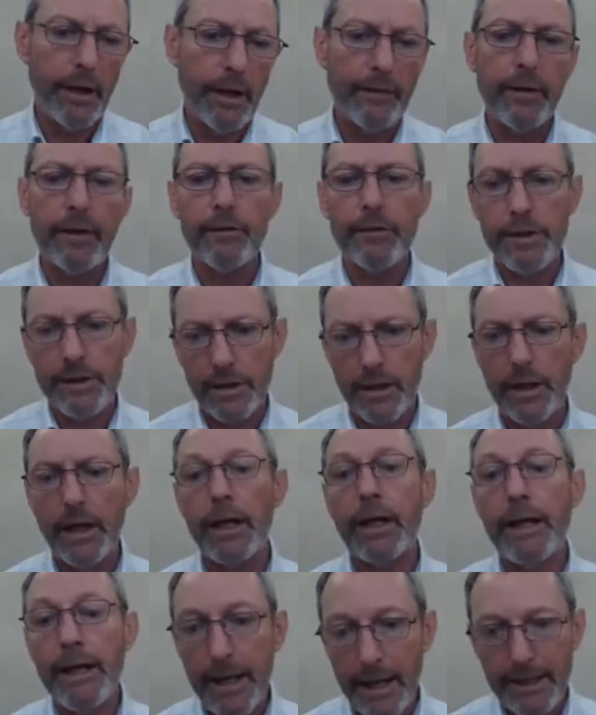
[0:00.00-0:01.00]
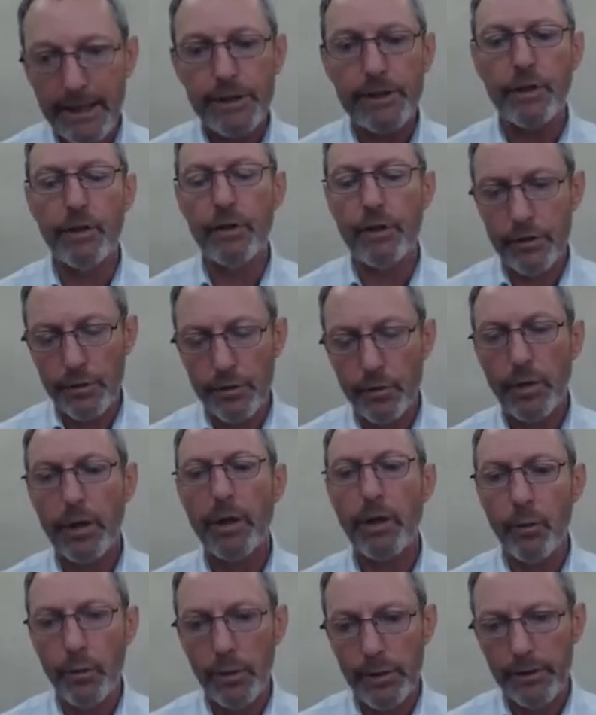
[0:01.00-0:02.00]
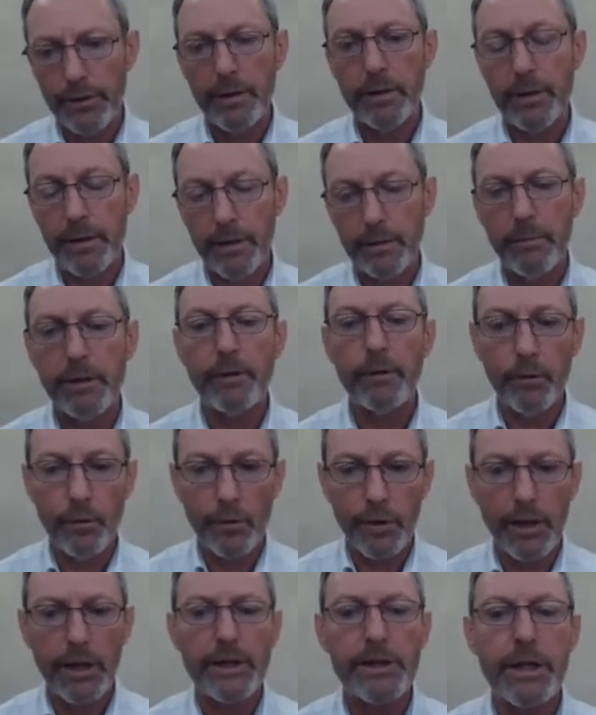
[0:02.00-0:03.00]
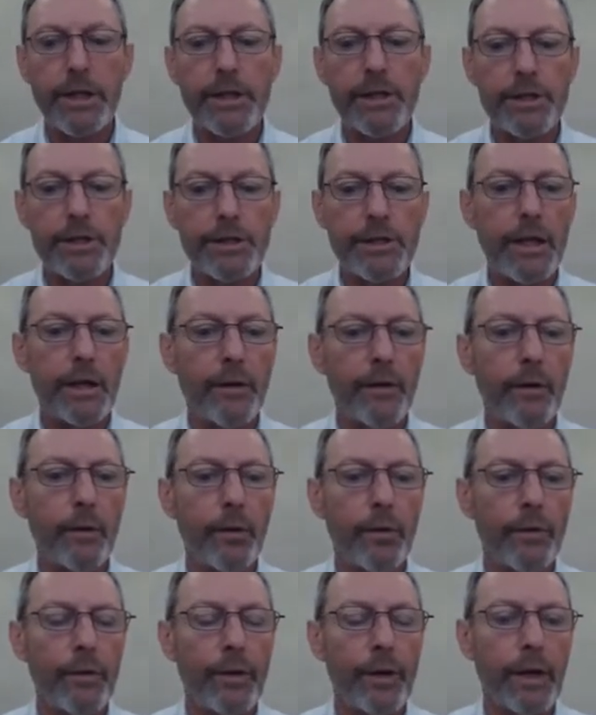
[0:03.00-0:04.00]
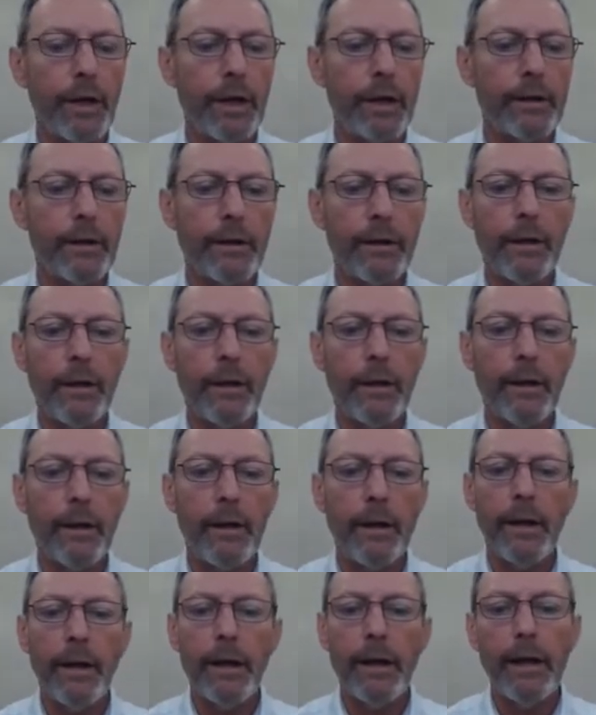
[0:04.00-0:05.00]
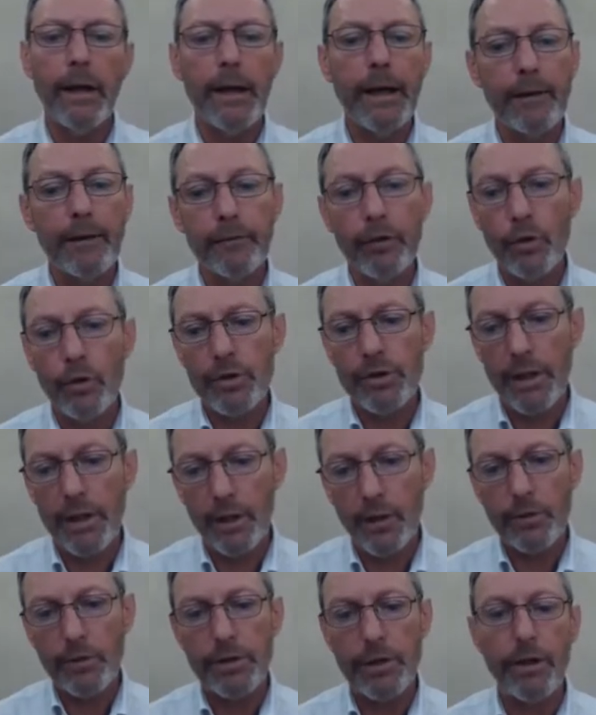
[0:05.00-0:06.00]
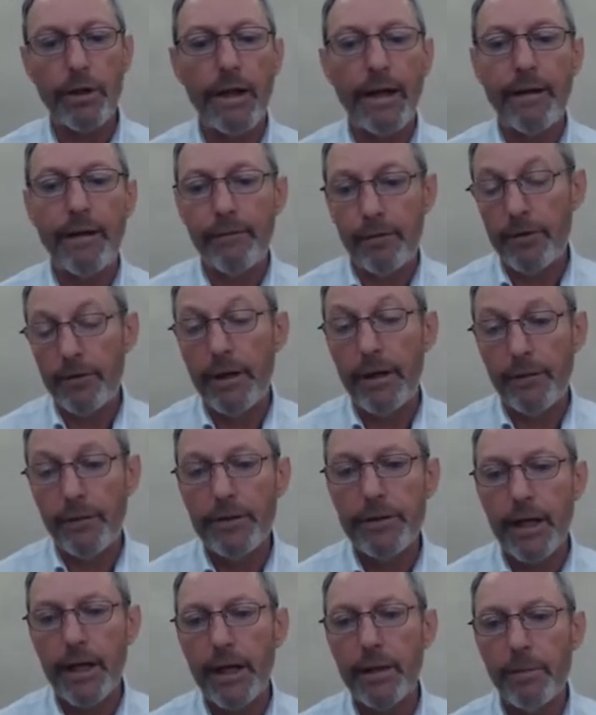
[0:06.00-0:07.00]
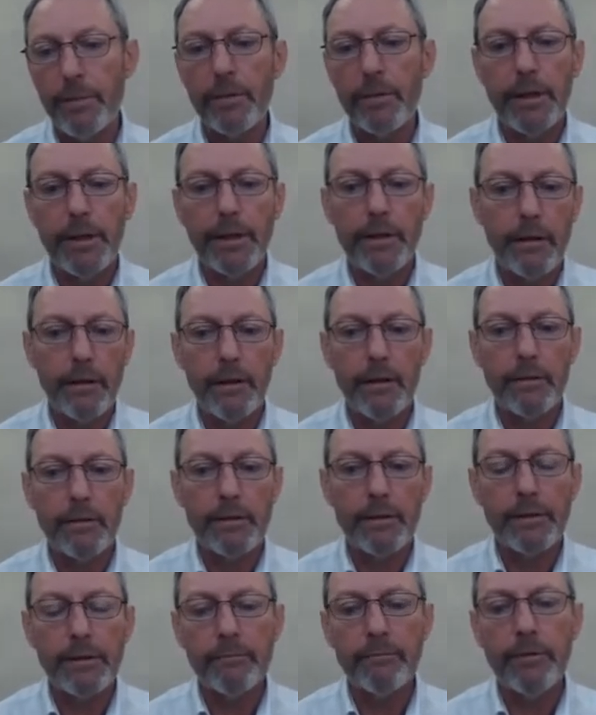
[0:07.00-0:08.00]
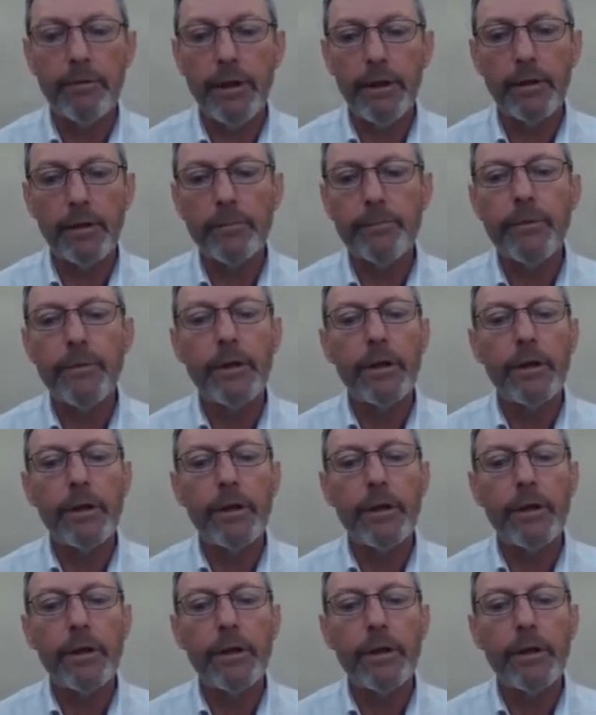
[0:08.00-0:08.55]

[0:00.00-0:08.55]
and there is a, a liaison as well with the, the mirror organisations now in Northern Ireland. Uh, and of course, they also have around the table and are in, you know,